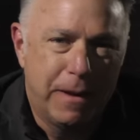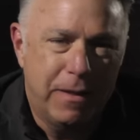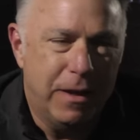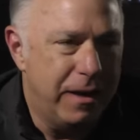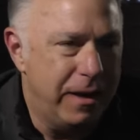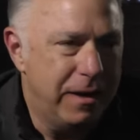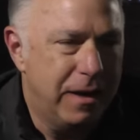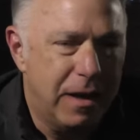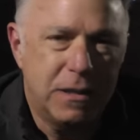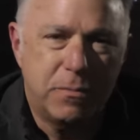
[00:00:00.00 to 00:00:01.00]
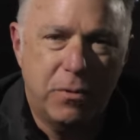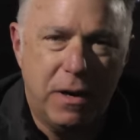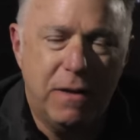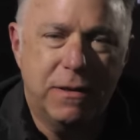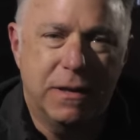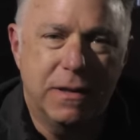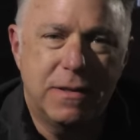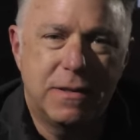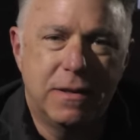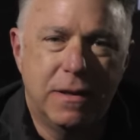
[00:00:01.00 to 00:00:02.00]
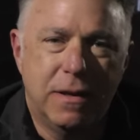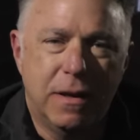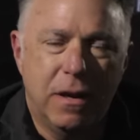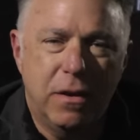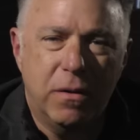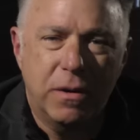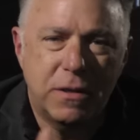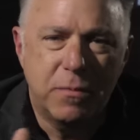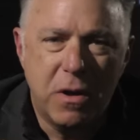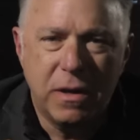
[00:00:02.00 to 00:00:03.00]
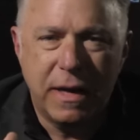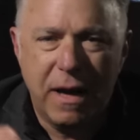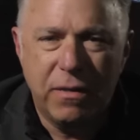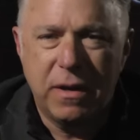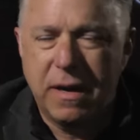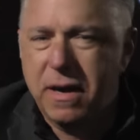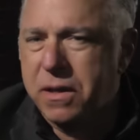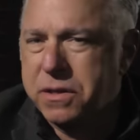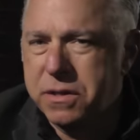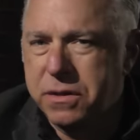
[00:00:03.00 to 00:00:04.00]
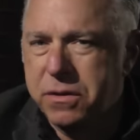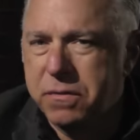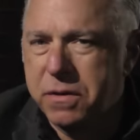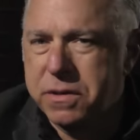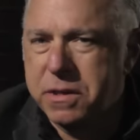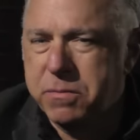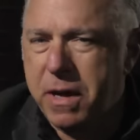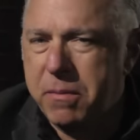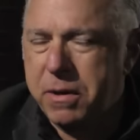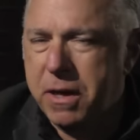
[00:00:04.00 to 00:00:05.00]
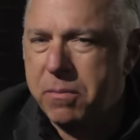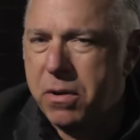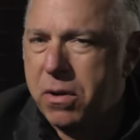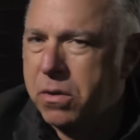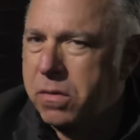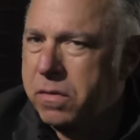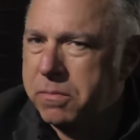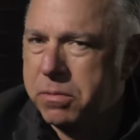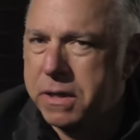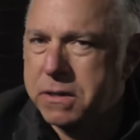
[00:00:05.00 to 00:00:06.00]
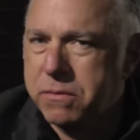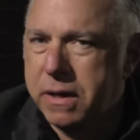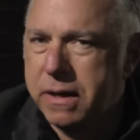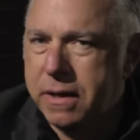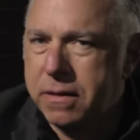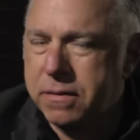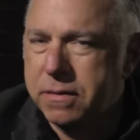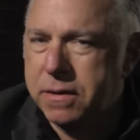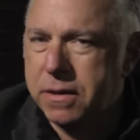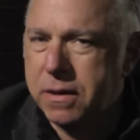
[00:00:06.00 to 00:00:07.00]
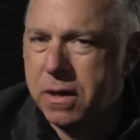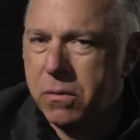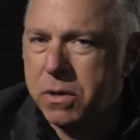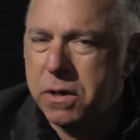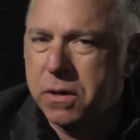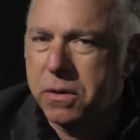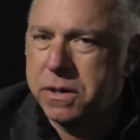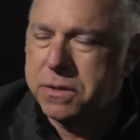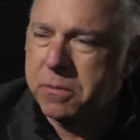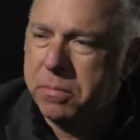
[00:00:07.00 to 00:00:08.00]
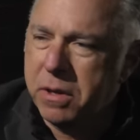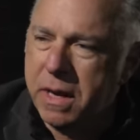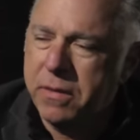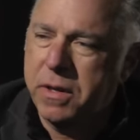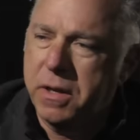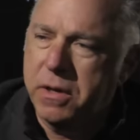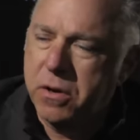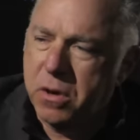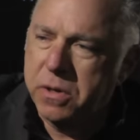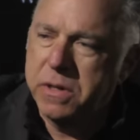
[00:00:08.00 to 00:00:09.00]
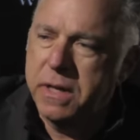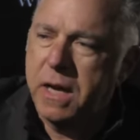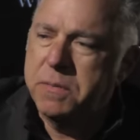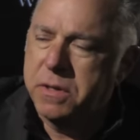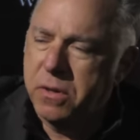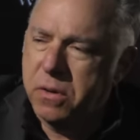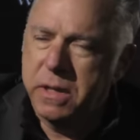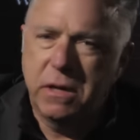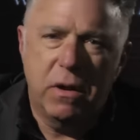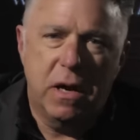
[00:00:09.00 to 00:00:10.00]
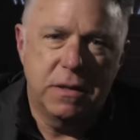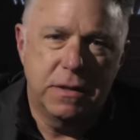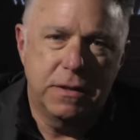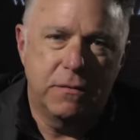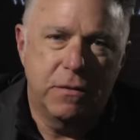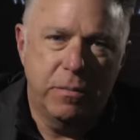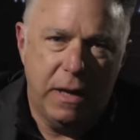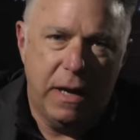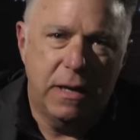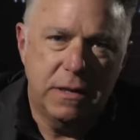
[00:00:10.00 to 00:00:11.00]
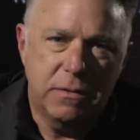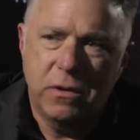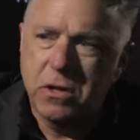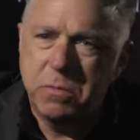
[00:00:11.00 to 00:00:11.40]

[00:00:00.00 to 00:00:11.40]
that in God's providence, there are small Catholic colleges and universities popping up all over the place right now, which are going to supplant the Notre Dames and the Holy Crosses of the past, right? Those